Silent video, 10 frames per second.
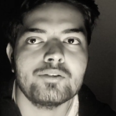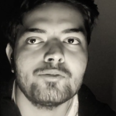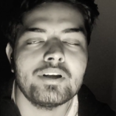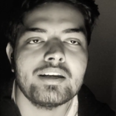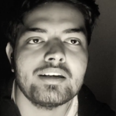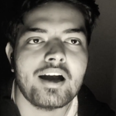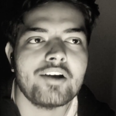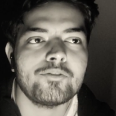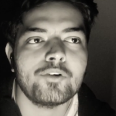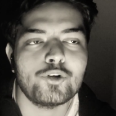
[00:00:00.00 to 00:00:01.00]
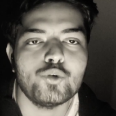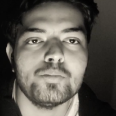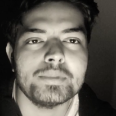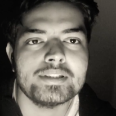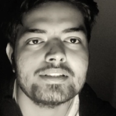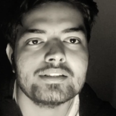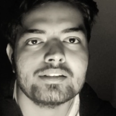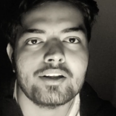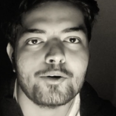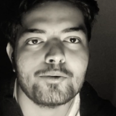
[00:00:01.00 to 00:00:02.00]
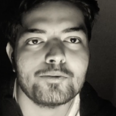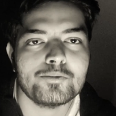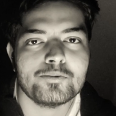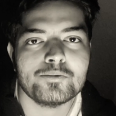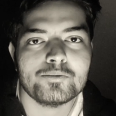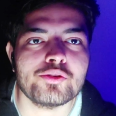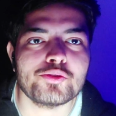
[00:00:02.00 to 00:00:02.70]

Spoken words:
1.5 or 2 months now.